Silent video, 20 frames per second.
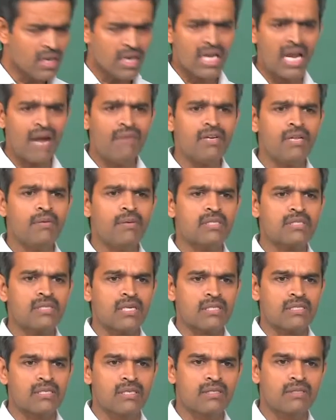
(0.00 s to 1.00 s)
gravity based
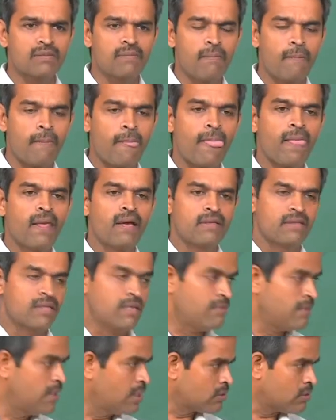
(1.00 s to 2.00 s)
structures,
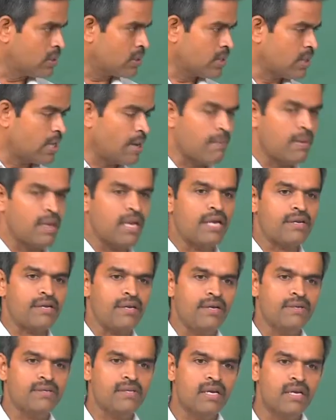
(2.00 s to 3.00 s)
then we looked at
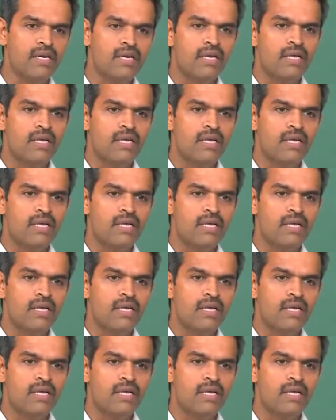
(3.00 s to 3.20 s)
MLATs,